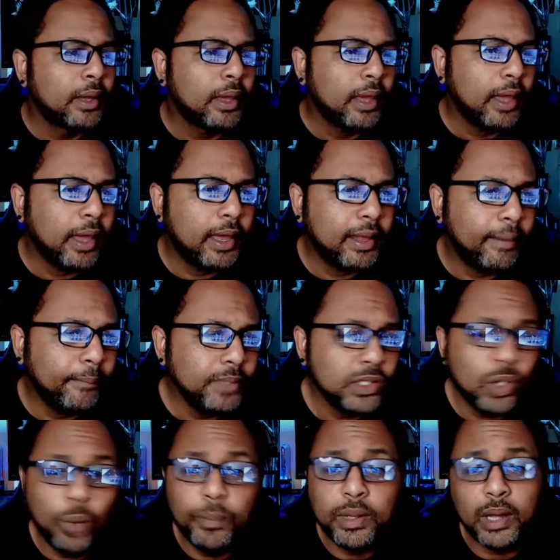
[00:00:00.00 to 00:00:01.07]
And I'm just
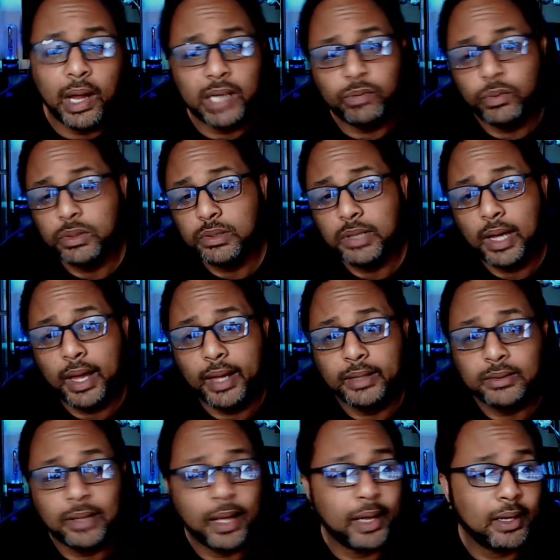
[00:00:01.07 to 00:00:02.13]
going to be honest with you guys.
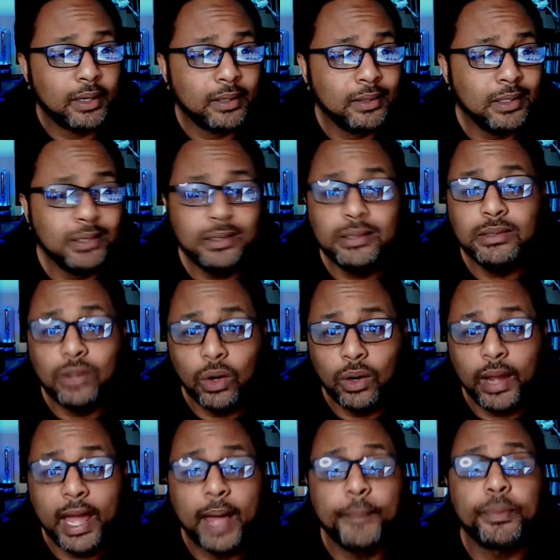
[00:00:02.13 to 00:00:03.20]
Like, this is going to
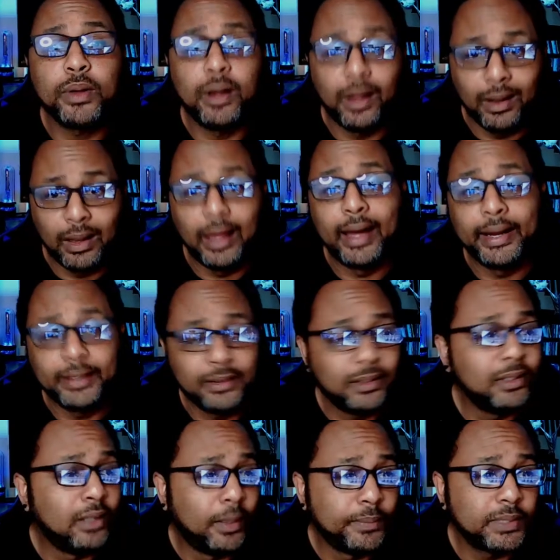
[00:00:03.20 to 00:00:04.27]
happen a lot. You
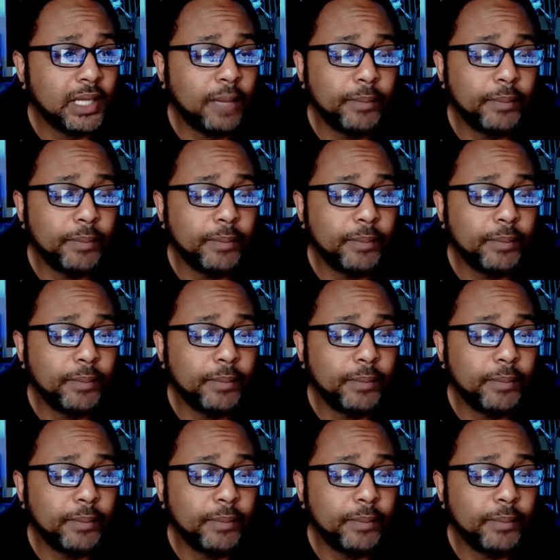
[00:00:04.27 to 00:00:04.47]
know what I'm saying?